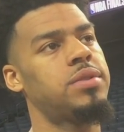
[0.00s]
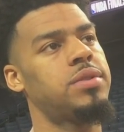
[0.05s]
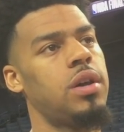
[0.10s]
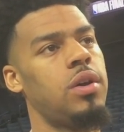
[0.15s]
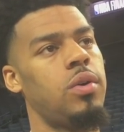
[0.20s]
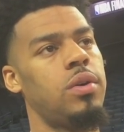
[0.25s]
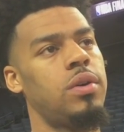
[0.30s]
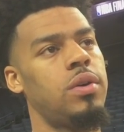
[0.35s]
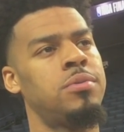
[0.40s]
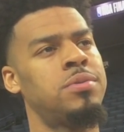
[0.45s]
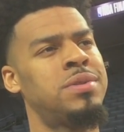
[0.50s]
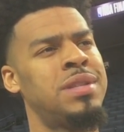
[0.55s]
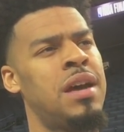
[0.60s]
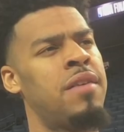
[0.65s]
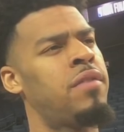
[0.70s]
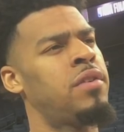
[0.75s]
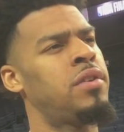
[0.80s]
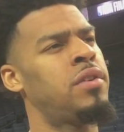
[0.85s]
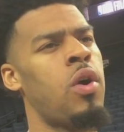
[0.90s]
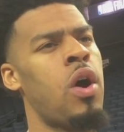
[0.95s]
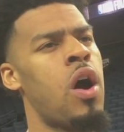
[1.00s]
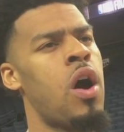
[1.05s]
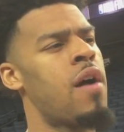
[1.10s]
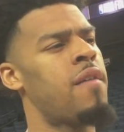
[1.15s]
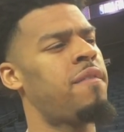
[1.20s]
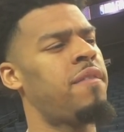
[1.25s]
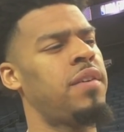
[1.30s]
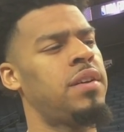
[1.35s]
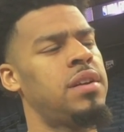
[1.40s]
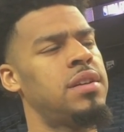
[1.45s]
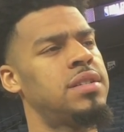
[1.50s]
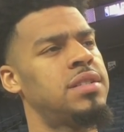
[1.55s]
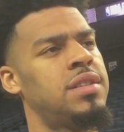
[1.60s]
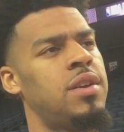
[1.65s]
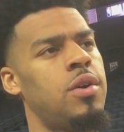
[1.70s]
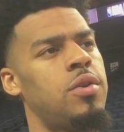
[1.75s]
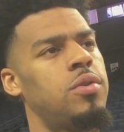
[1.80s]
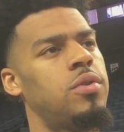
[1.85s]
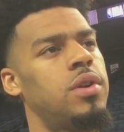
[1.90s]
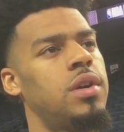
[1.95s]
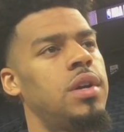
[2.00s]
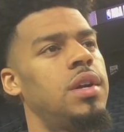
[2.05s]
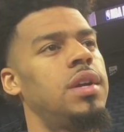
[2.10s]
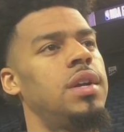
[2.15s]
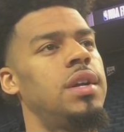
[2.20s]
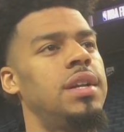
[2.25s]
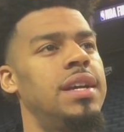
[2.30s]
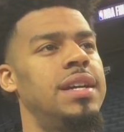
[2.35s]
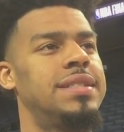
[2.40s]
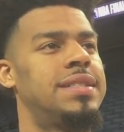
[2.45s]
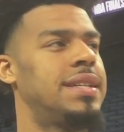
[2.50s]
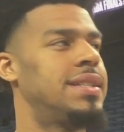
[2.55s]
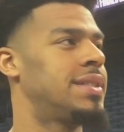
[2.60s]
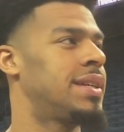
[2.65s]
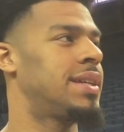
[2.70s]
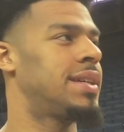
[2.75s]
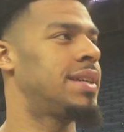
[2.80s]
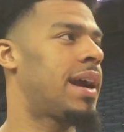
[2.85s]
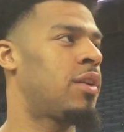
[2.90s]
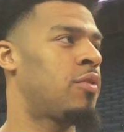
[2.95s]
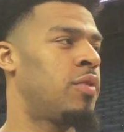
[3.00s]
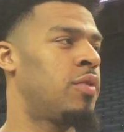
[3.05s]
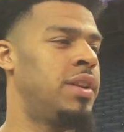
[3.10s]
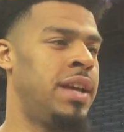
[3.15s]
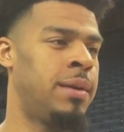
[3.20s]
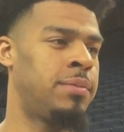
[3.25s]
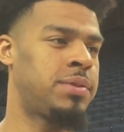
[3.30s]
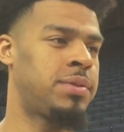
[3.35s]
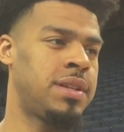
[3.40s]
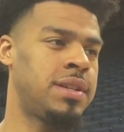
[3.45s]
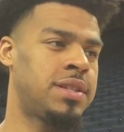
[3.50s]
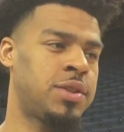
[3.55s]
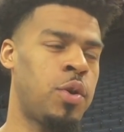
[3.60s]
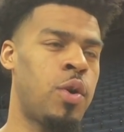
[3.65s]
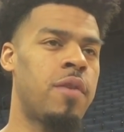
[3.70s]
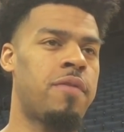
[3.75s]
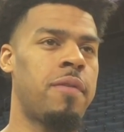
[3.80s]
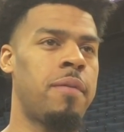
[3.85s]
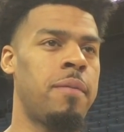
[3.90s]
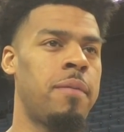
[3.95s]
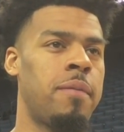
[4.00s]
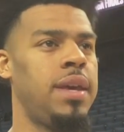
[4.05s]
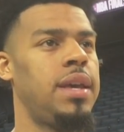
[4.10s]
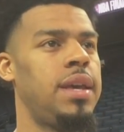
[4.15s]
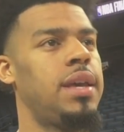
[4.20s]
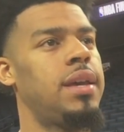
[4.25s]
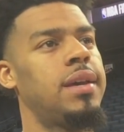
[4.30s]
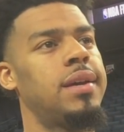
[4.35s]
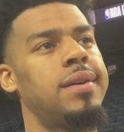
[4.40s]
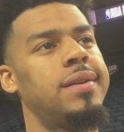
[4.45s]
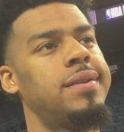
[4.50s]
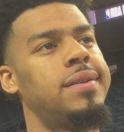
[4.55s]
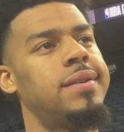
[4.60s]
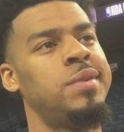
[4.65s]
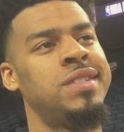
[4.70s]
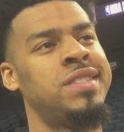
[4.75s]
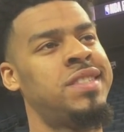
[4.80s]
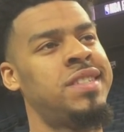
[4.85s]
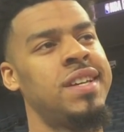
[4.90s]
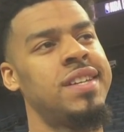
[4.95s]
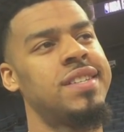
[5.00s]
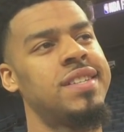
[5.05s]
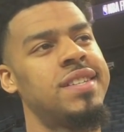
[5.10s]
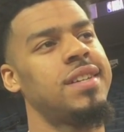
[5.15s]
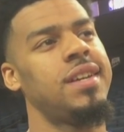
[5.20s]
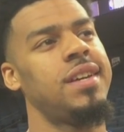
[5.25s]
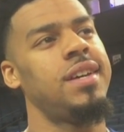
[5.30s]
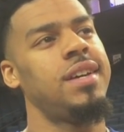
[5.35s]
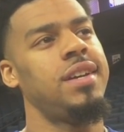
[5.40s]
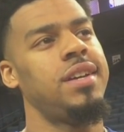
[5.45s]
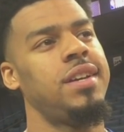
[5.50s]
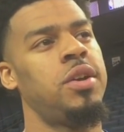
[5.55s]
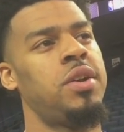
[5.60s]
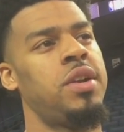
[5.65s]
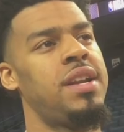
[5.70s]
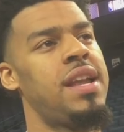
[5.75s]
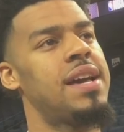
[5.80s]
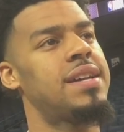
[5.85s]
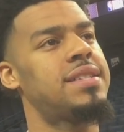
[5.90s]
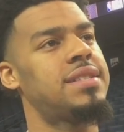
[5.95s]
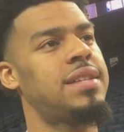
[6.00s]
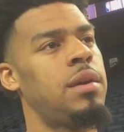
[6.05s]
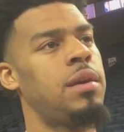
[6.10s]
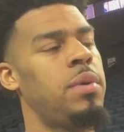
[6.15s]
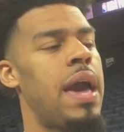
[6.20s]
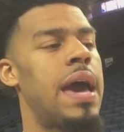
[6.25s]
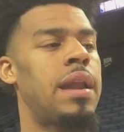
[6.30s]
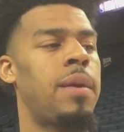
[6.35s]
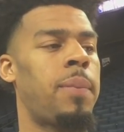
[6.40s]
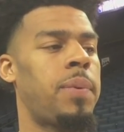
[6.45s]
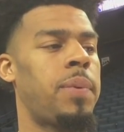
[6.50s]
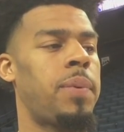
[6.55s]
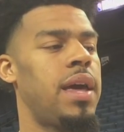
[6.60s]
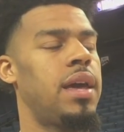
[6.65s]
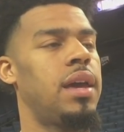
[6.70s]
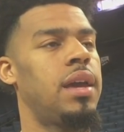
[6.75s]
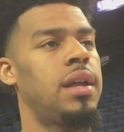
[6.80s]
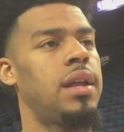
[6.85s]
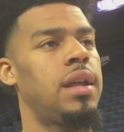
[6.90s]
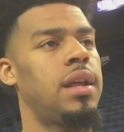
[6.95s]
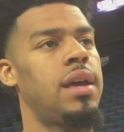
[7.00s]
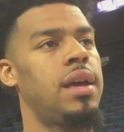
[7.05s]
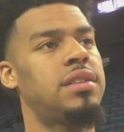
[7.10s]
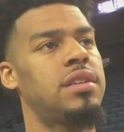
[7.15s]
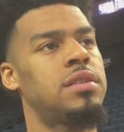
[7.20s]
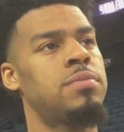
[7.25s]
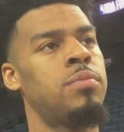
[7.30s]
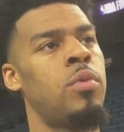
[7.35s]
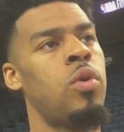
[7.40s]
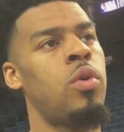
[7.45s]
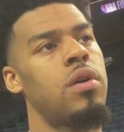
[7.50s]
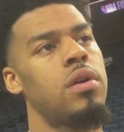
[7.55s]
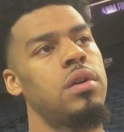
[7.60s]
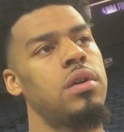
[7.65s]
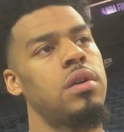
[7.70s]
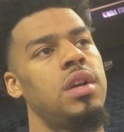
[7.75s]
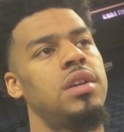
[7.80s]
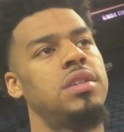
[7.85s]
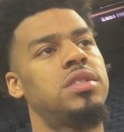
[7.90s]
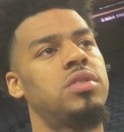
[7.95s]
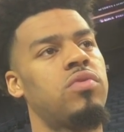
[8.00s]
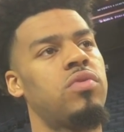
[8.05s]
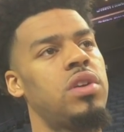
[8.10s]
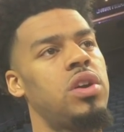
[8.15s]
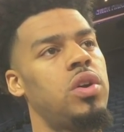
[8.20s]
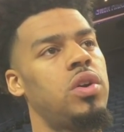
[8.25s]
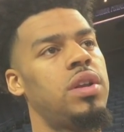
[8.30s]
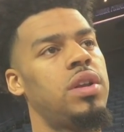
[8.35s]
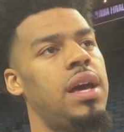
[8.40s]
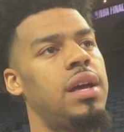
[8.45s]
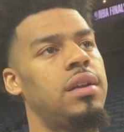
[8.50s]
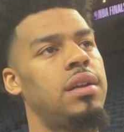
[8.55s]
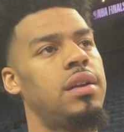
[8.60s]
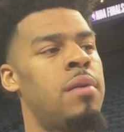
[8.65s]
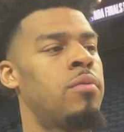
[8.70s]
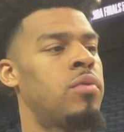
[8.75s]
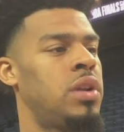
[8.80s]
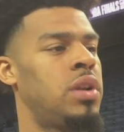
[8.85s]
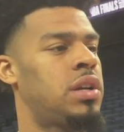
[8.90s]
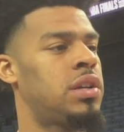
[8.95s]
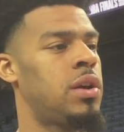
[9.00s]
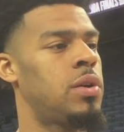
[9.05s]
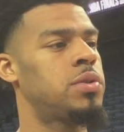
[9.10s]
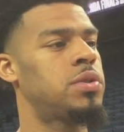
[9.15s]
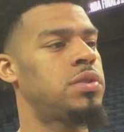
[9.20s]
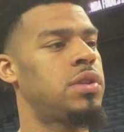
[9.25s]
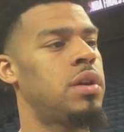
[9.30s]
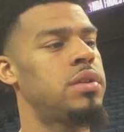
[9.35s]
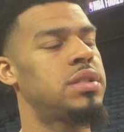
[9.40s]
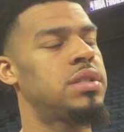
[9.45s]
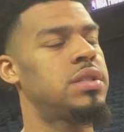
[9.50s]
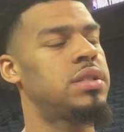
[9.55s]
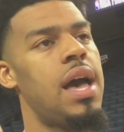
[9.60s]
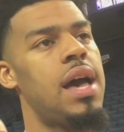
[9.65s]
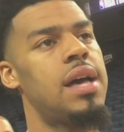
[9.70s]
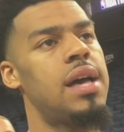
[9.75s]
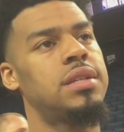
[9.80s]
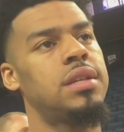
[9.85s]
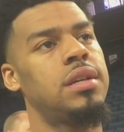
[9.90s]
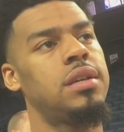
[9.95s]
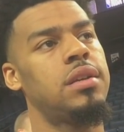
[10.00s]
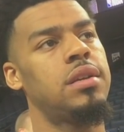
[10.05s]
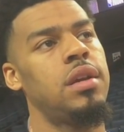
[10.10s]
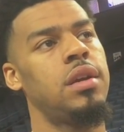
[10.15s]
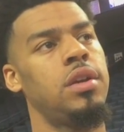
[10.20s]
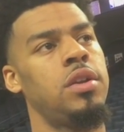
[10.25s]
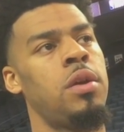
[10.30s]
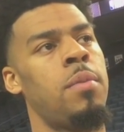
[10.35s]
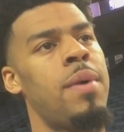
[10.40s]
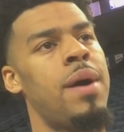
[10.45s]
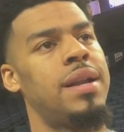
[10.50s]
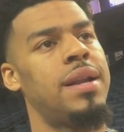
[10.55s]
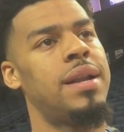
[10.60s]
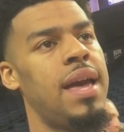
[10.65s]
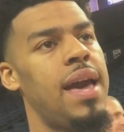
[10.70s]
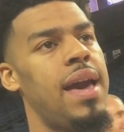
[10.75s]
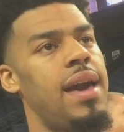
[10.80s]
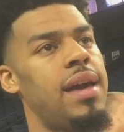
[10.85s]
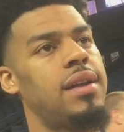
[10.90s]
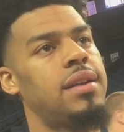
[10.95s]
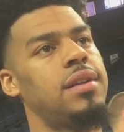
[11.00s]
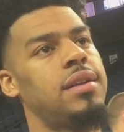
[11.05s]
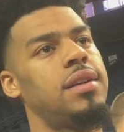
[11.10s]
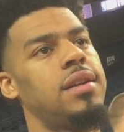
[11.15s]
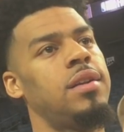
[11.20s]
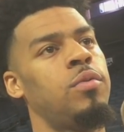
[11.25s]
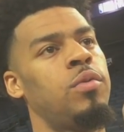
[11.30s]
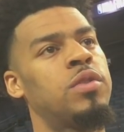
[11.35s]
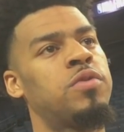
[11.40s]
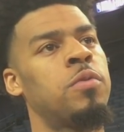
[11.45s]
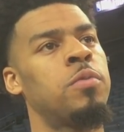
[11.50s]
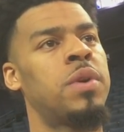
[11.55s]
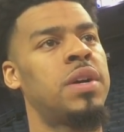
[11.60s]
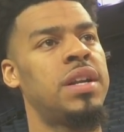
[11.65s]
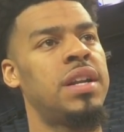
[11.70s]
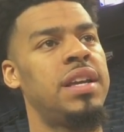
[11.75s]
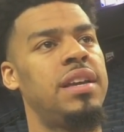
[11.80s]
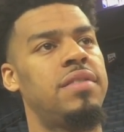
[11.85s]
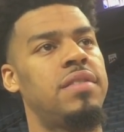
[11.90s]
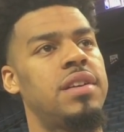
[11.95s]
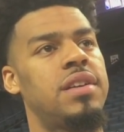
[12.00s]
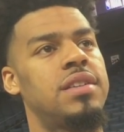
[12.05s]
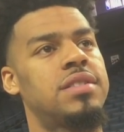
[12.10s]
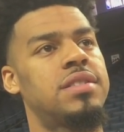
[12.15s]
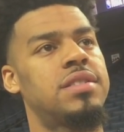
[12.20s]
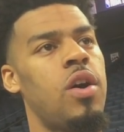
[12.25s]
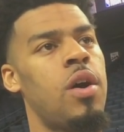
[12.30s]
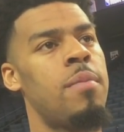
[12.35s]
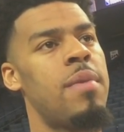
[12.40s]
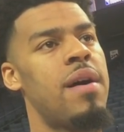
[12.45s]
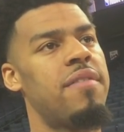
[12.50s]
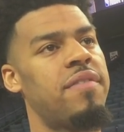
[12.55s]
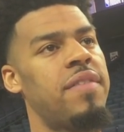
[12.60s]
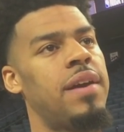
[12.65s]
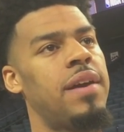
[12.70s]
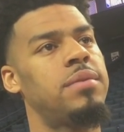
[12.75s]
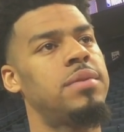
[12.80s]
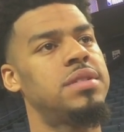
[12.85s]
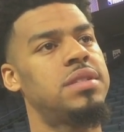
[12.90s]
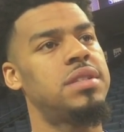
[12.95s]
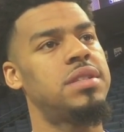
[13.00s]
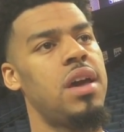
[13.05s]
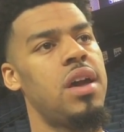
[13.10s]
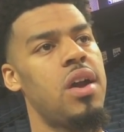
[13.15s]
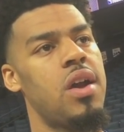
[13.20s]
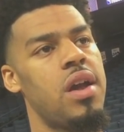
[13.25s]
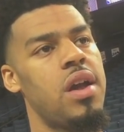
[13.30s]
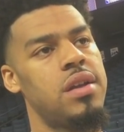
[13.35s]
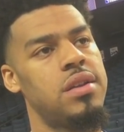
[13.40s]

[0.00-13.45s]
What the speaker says: So it was never no hard feelings. No, this isn't like a redemption tour for me. It's just, you know, the next team we got to play. And it's just more surreal that I'm really close with those guys. And, you know, my dad was from Cleveland, so all my family's there.